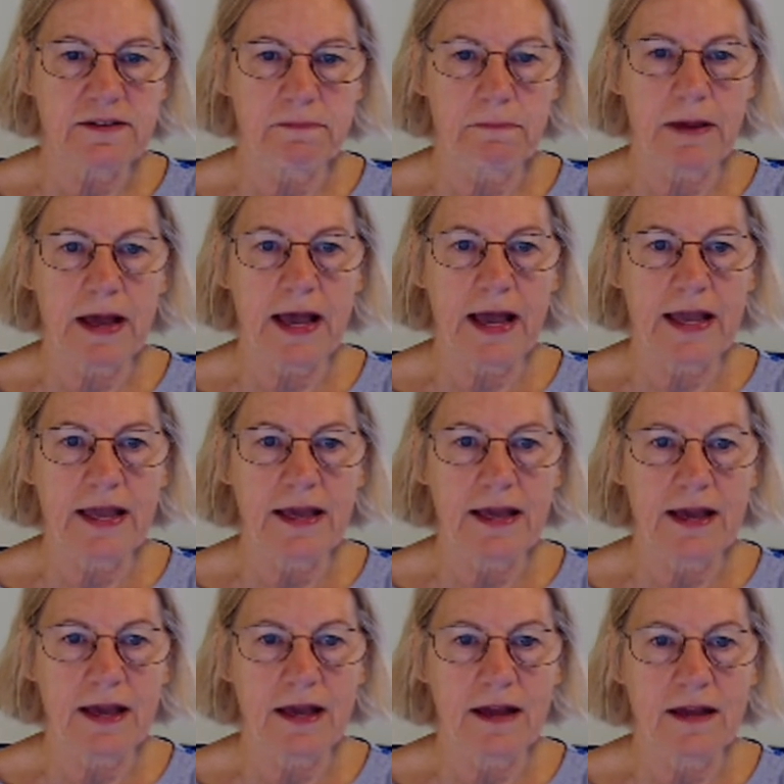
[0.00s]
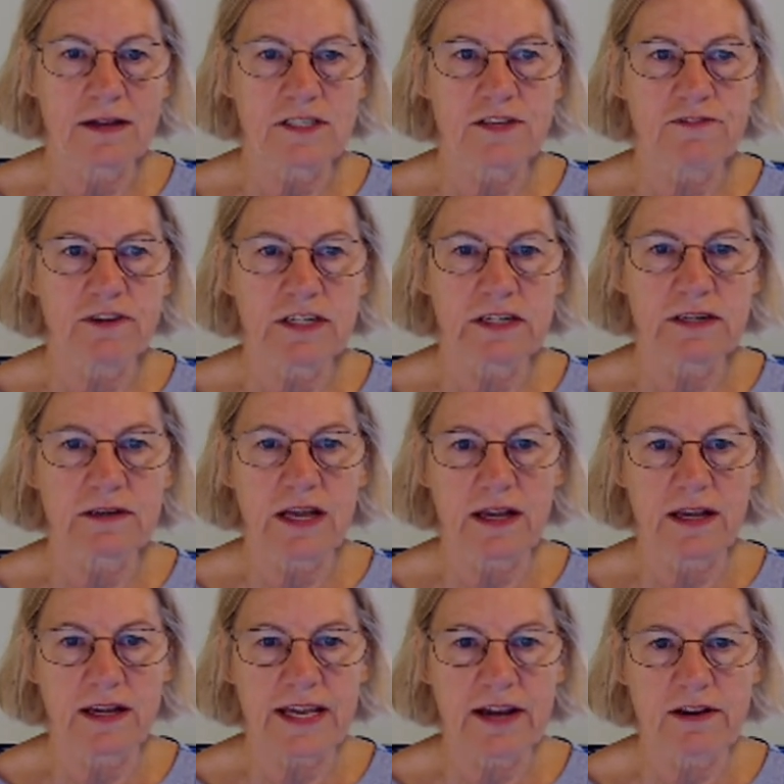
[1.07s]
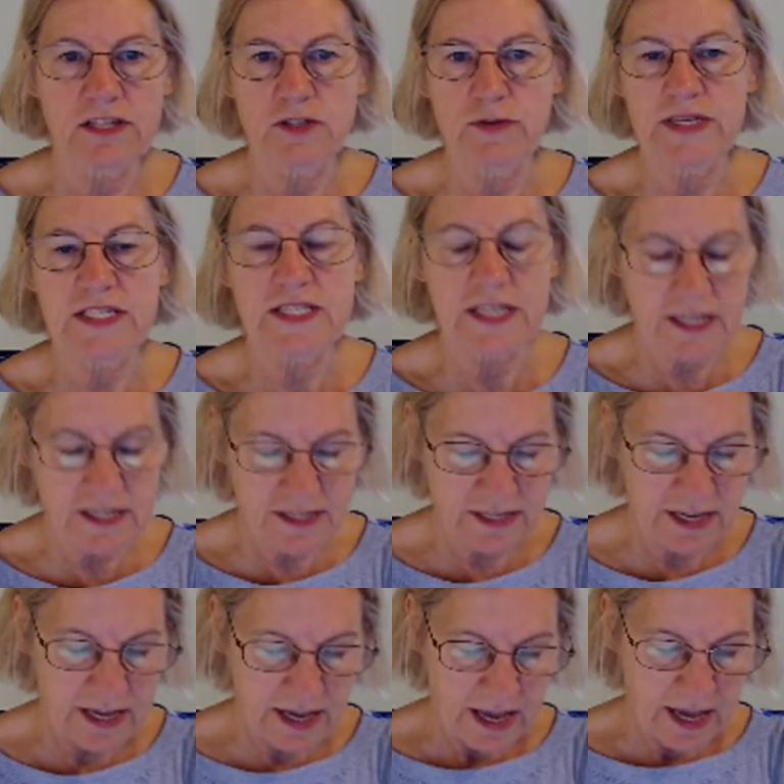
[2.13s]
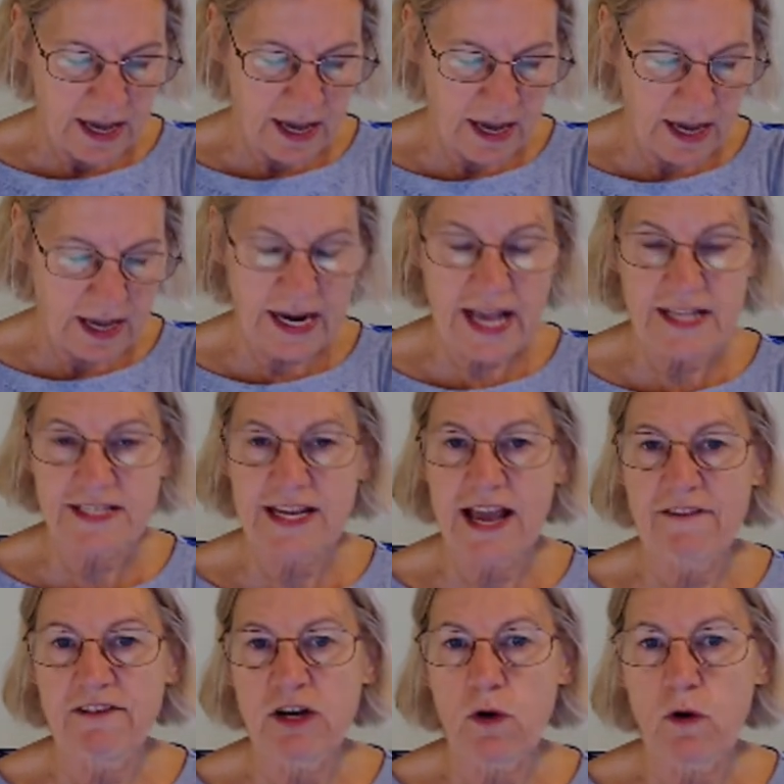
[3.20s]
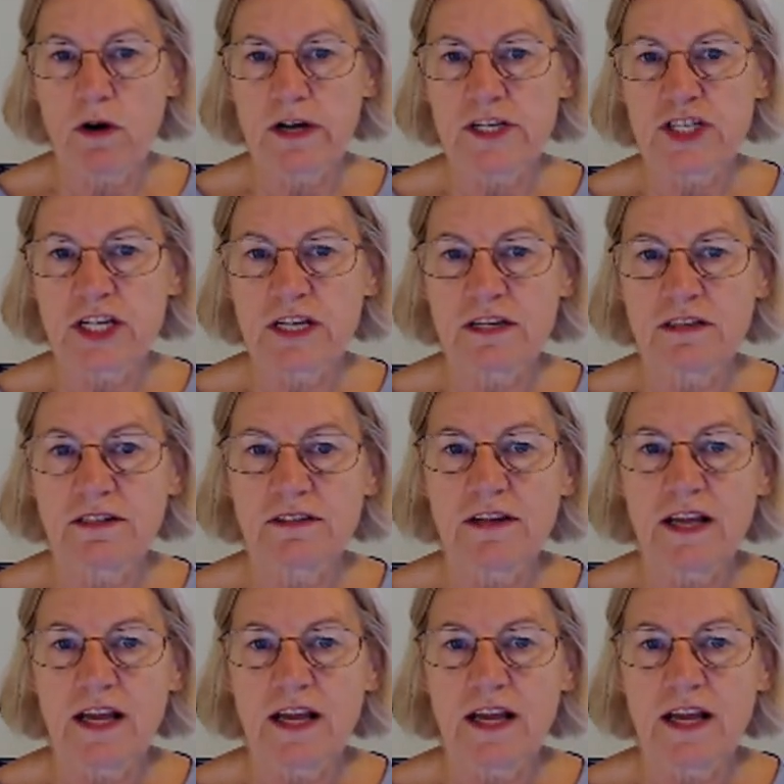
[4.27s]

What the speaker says: by different characteristics. It has to have an origin.